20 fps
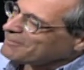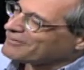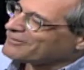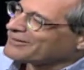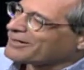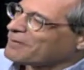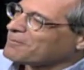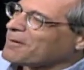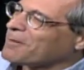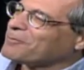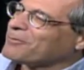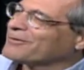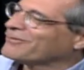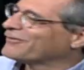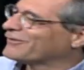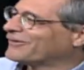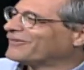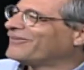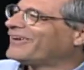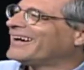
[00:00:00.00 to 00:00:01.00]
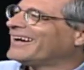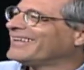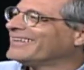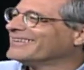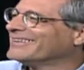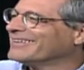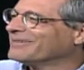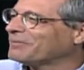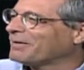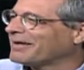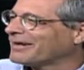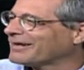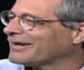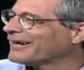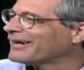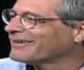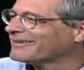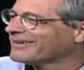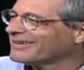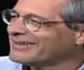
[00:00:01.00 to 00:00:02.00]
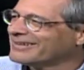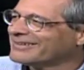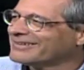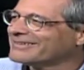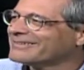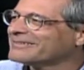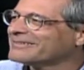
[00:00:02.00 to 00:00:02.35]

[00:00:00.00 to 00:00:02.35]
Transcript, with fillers: has come up once in a while in the Pentagon, right? It's